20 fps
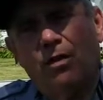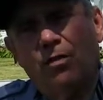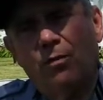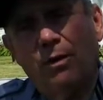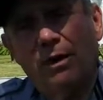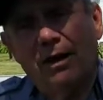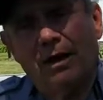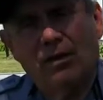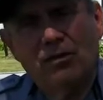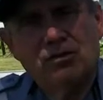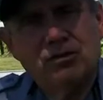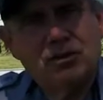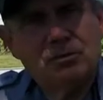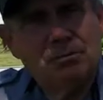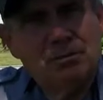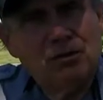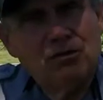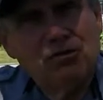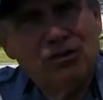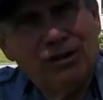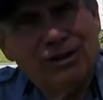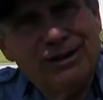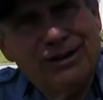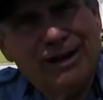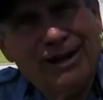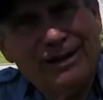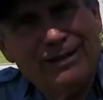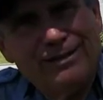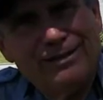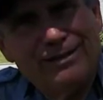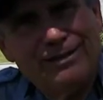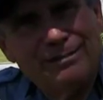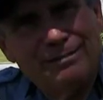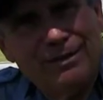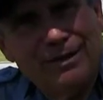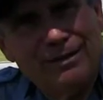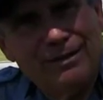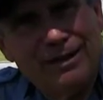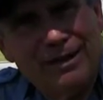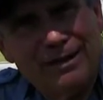the way out to Michigan Island to
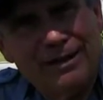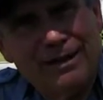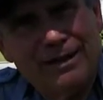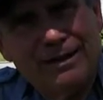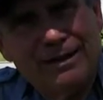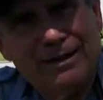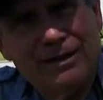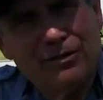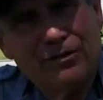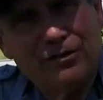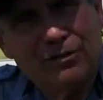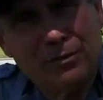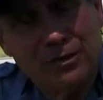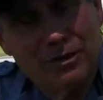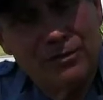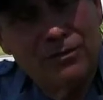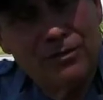build that lighthouse. Well, if